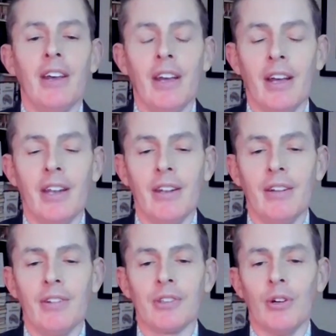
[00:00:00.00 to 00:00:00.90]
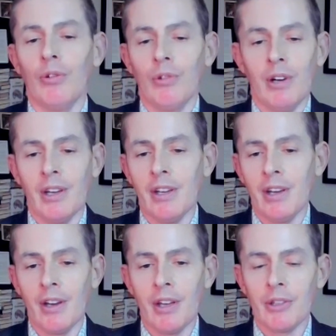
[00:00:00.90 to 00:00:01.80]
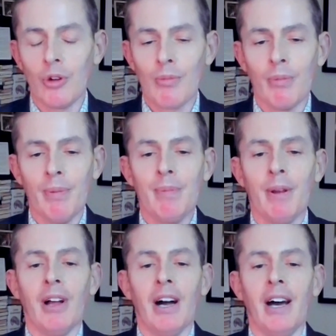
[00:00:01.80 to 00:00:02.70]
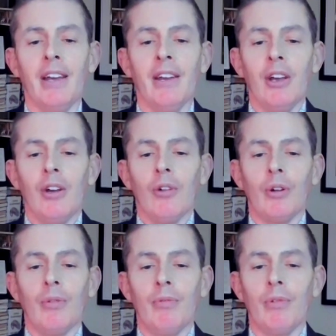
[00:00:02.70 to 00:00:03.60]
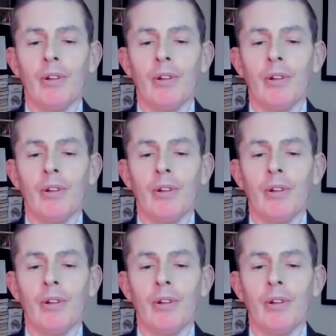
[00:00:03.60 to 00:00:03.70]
And so a normal PPLI would